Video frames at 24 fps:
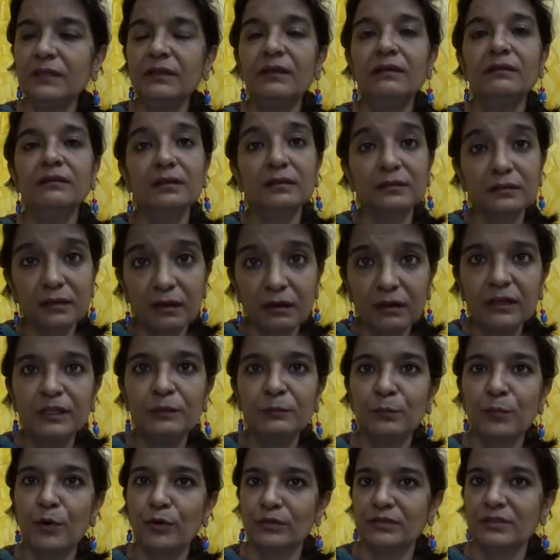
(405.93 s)
The third
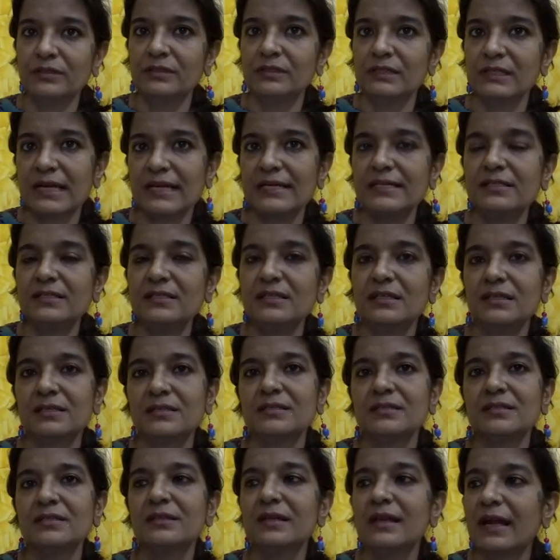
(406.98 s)
important right
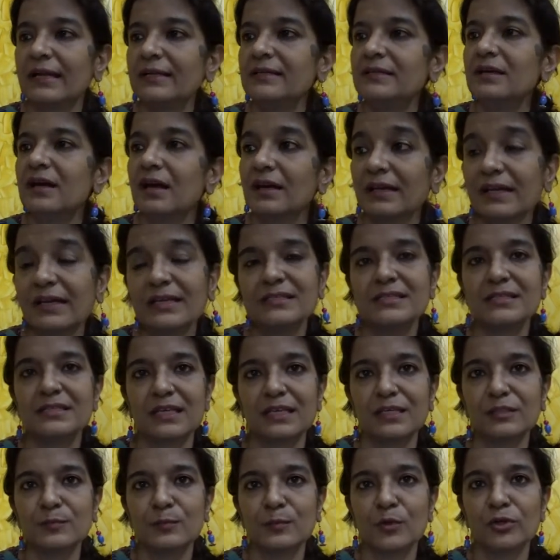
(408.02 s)
is the right against
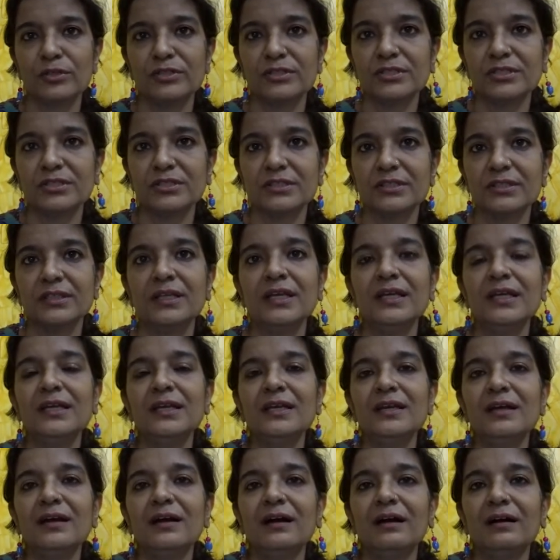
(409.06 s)
exploitation.
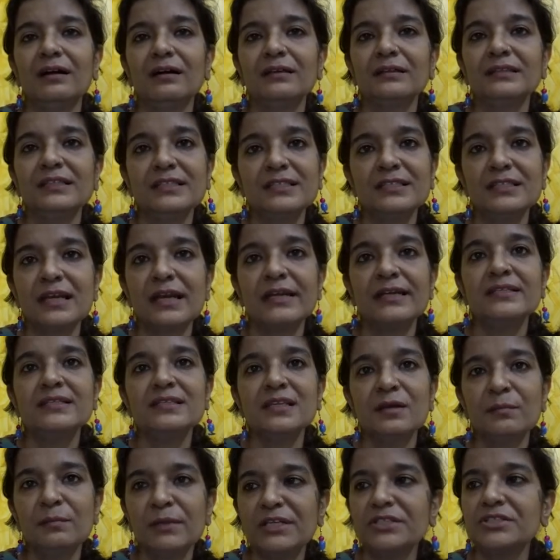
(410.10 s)
These rights
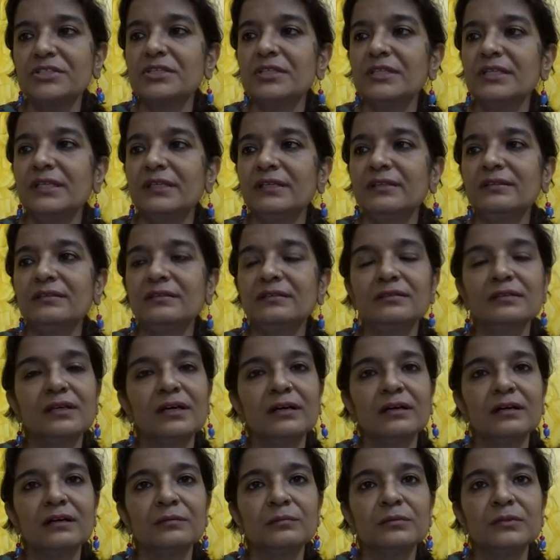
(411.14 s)
are mentioned in
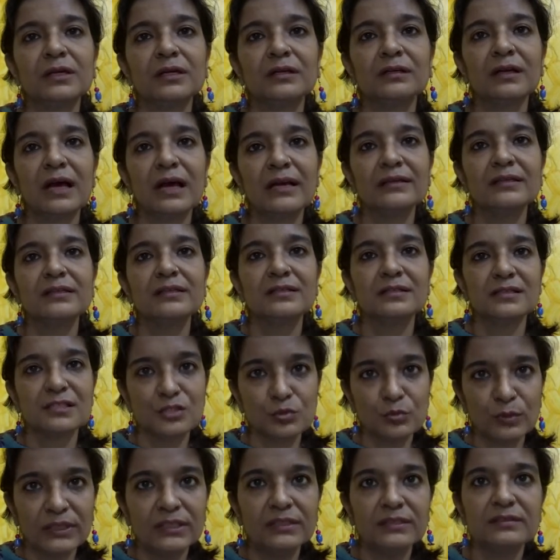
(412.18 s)
Articles
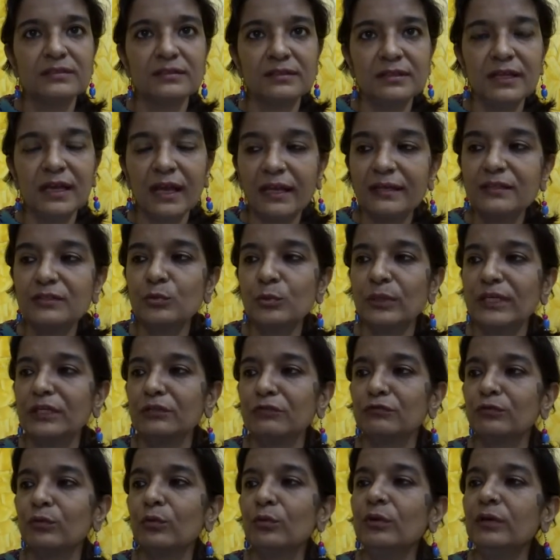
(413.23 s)
23 and
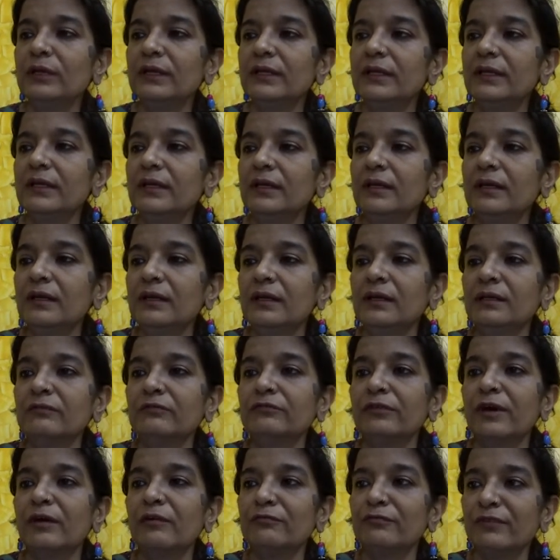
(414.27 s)
24.
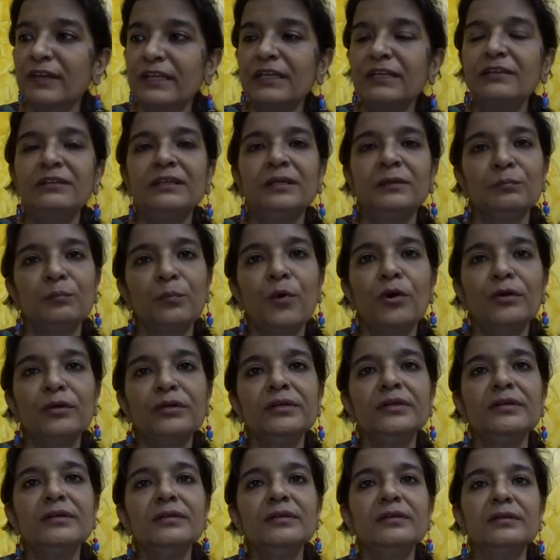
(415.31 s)
A very
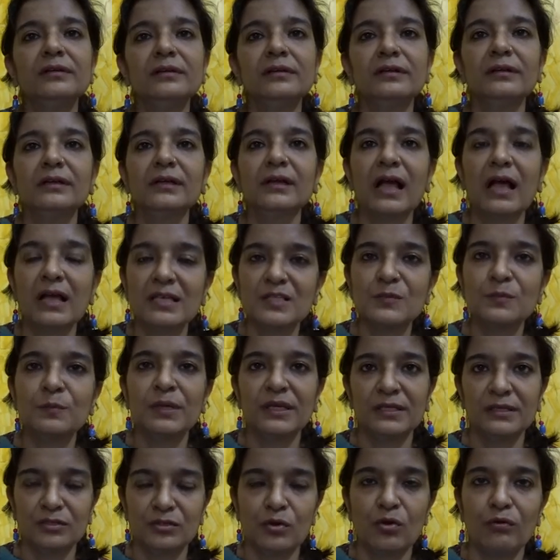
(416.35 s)
important
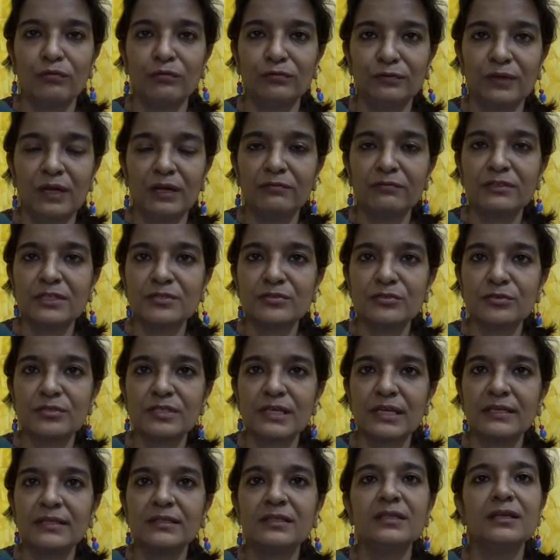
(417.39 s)
aspect of our
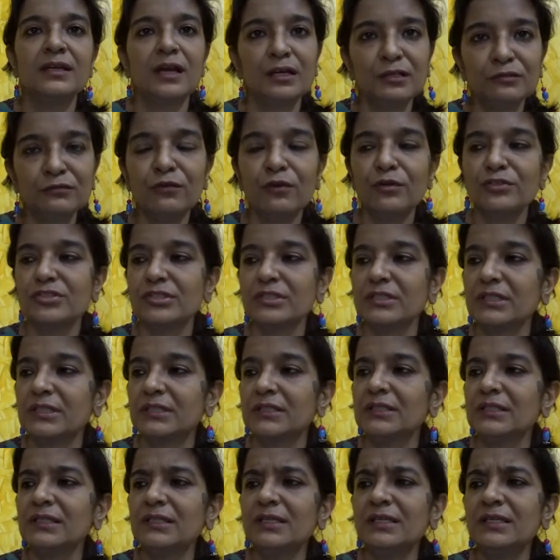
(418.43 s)
society,
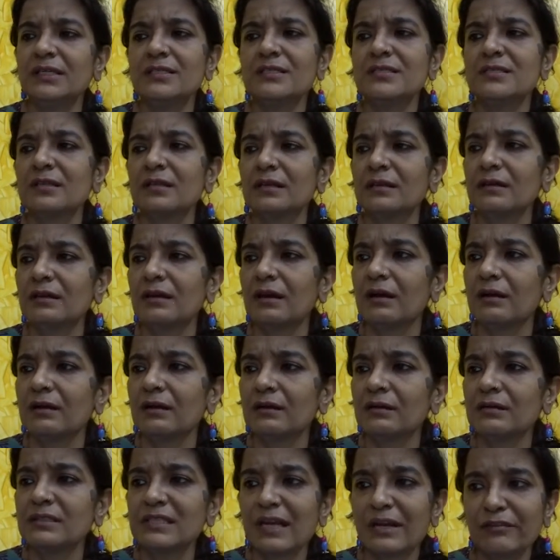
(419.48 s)
unfortunately, is
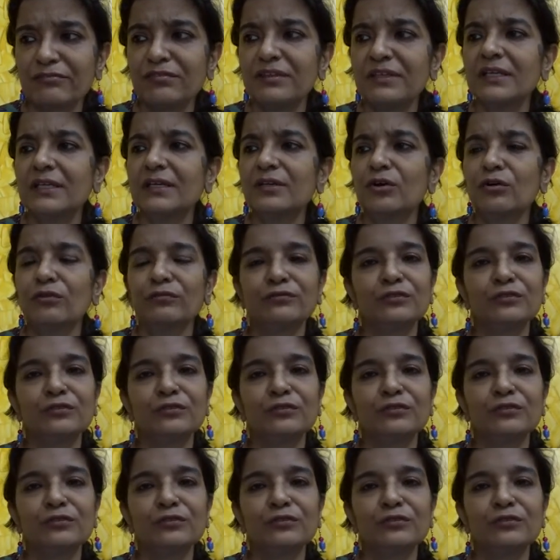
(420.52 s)
trafficking of